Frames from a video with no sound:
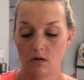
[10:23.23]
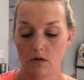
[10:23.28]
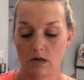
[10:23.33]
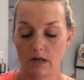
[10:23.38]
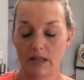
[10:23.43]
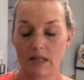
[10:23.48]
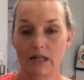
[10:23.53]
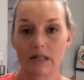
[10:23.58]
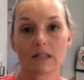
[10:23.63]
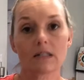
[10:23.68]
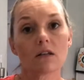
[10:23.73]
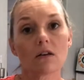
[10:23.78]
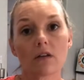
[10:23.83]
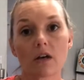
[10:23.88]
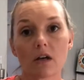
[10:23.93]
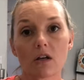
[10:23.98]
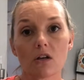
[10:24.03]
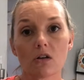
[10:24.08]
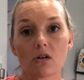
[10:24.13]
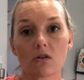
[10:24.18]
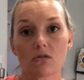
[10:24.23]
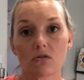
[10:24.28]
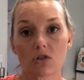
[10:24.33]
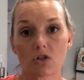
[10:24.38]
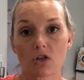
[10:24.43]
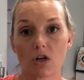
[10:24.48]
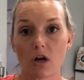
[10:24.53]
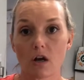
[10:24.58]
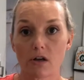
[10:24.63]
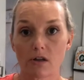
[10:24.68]
And that's so that you don't
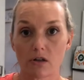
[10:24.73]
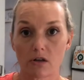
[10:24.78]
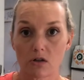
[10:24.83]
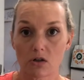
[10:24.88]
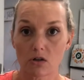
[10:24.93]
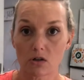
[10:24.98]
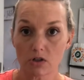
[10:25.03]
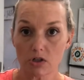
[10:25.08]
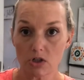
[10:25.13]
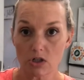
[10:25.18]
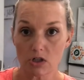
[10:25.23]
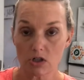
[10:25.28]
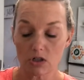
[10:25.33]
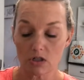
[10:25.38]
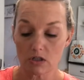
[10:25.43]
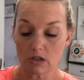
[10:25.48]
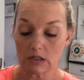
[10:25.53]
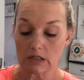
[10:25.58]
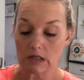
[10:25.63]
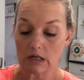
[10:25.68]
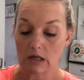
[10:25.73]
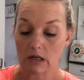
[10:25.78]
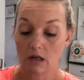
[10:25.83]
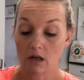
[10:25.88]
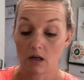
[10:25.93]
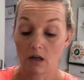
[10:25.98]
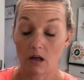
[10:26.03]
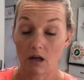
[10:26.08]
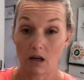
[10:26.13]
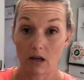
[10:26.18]
shock the cultures
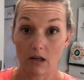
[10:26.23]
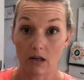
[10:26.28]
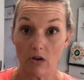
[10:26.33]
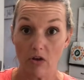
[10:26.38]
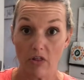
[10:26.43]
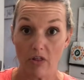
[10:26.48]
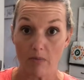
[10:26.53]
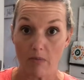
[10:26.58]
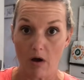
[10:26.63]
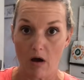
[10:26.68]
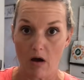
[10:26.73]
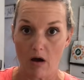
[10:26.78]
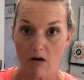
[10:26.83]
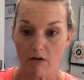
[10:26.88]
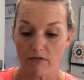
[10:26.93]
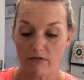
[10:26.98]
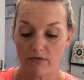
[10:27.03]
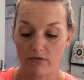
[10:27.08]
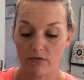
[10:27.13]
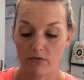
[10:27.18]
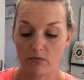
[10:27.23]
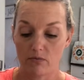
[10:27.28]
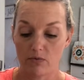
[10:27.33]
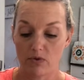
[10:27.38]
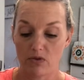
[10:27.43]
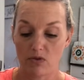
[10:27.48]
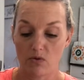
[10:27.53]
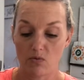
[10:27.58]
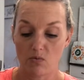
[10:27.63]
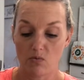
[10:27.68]
and kill them off with
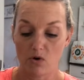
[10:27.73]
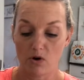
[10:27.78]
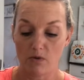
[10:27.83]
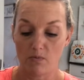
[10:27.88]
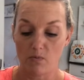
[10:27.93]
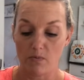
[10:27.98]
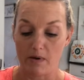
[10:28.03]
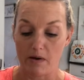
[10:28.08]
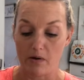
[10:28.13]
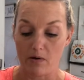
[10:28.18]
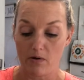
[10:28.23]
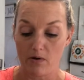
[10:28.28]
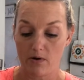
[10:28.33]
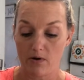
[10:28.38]
the warm milk.